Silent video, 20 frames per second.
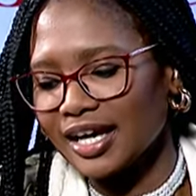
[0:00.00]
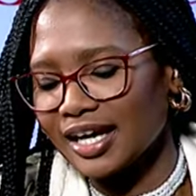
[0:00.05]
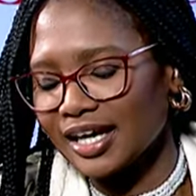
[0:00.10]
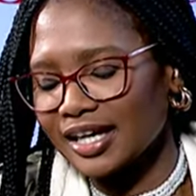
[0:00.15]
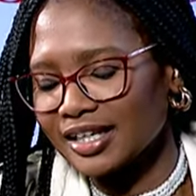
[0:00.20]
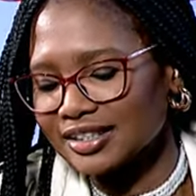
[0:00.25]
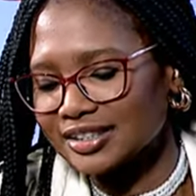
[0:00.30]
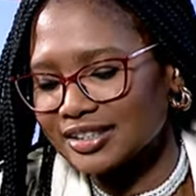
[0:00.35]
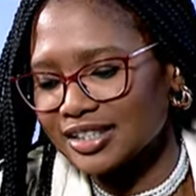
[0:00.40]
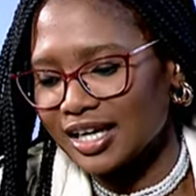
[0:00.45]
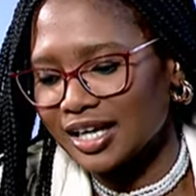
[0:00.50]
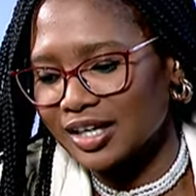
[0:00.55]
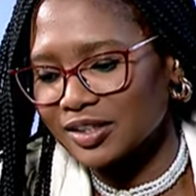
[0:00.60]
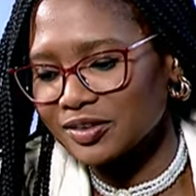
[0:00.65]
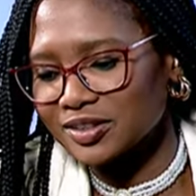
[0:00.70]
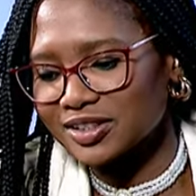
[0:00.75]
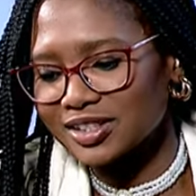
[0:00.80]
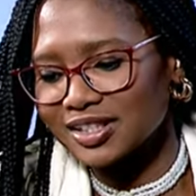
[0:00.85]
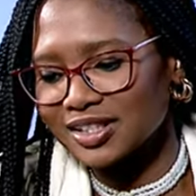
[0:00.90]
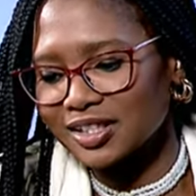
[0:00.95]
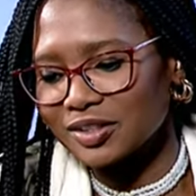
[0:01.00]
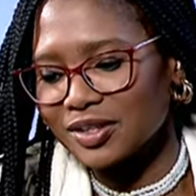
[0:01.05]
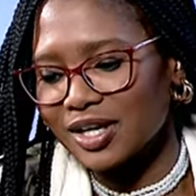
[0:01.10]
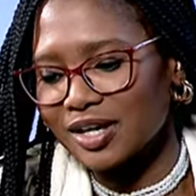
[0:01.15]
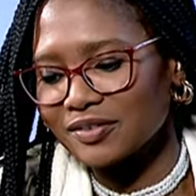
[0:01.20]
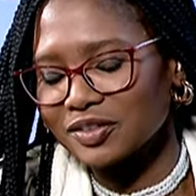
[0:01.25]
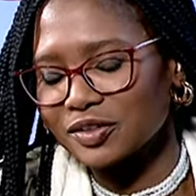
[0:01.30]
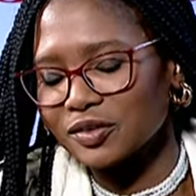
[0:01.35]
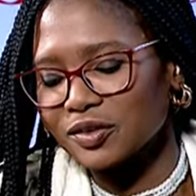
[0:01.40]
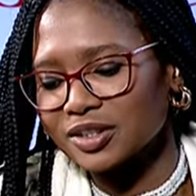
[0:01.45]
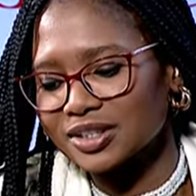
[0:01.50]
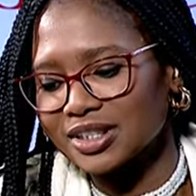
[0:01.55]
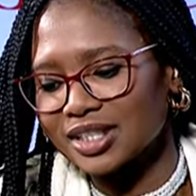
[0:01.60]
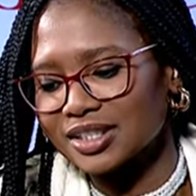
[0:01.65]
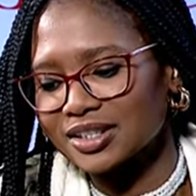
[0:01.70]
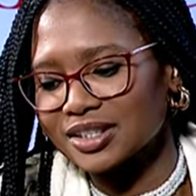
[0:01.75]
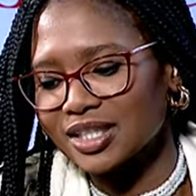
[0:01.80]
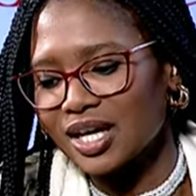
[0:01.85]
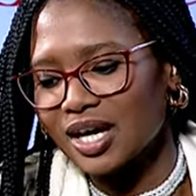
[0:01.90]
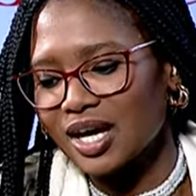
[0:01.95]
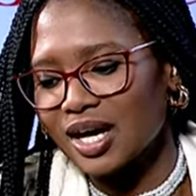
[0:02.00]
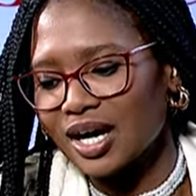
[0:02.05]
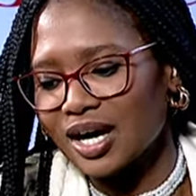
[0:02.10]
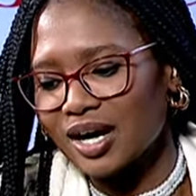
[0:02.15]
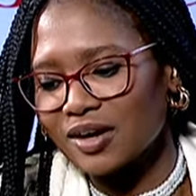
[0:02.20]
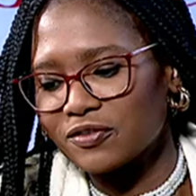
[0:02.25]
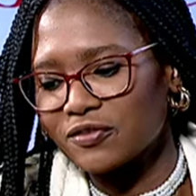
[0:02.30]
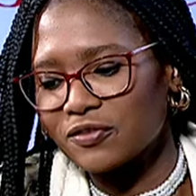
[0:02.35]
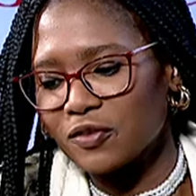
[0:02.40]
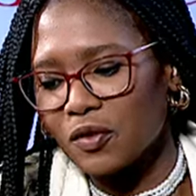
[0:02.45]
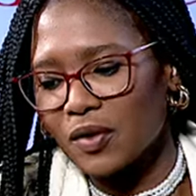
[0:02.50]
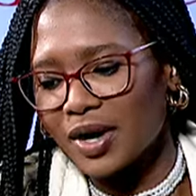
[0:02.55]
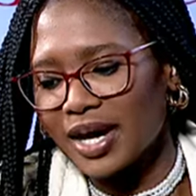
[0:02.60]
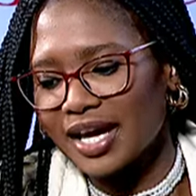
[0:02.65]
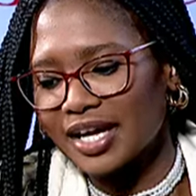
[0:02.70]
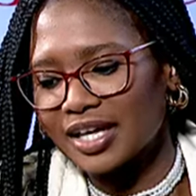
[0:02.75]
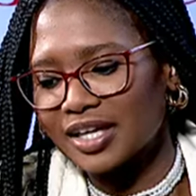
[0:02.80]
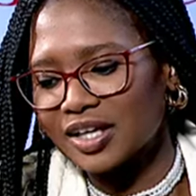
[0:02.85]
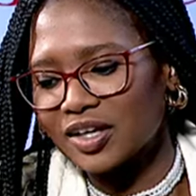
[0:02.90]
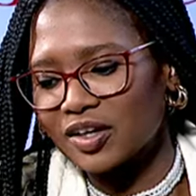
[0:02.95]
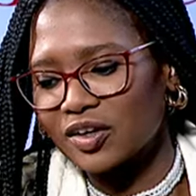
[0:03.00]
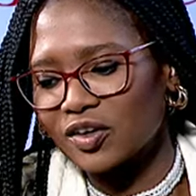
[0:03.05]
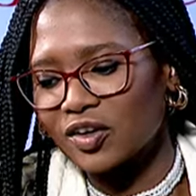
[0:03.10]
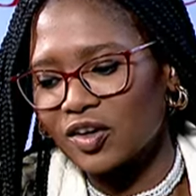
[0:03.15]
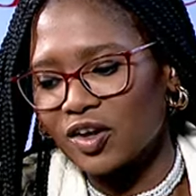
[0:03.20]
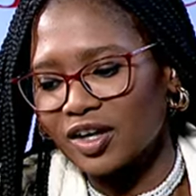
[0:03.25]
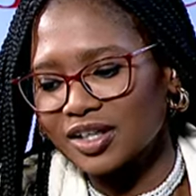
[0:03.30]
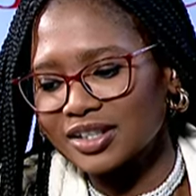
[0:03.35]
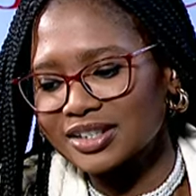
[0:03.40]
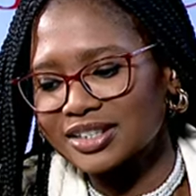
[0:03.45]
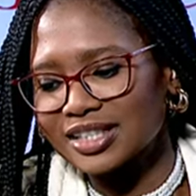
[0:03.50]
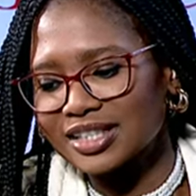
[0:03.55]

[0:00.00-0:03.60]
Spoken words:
and you said that you haven't looked at it for a long